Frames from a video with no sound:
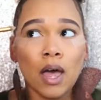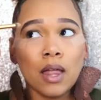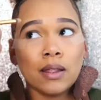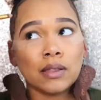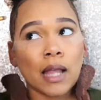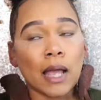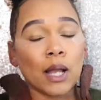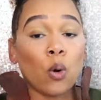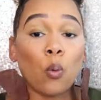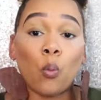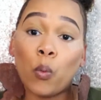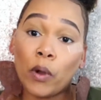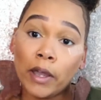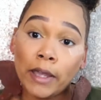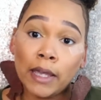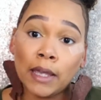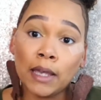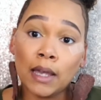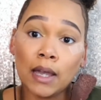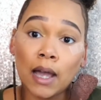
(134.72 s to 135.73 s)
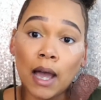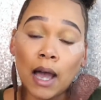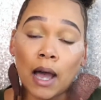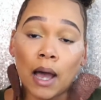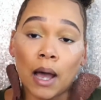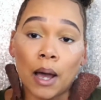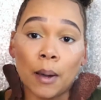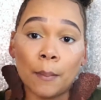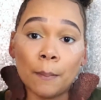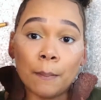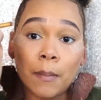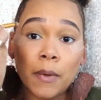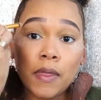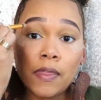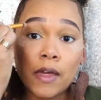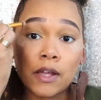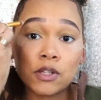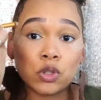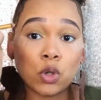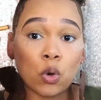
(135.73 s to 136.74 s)
like wing
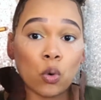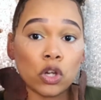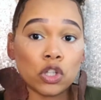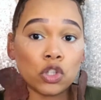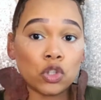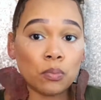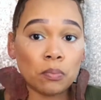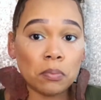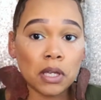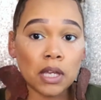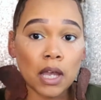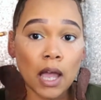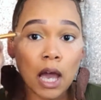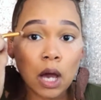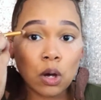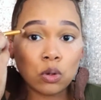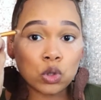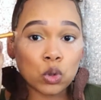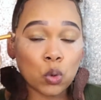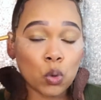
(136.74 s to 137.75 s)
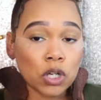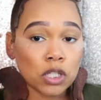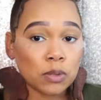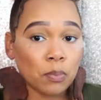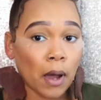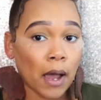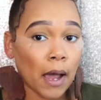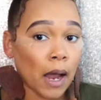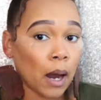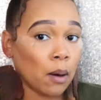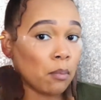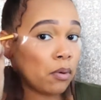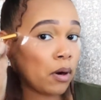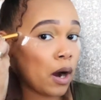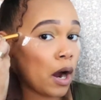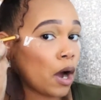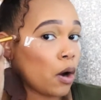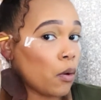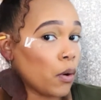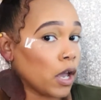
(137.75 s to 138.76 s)
that's going to meet out towards my
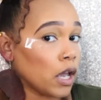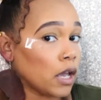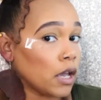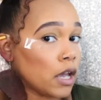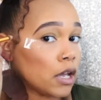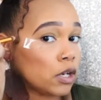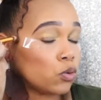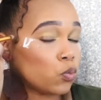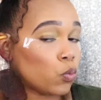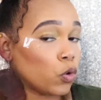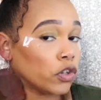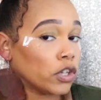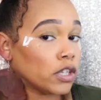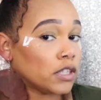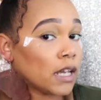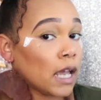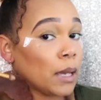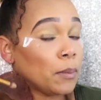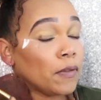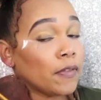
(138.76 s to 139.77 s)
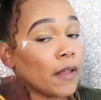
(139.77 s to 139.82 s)
eyebrow and where the tape,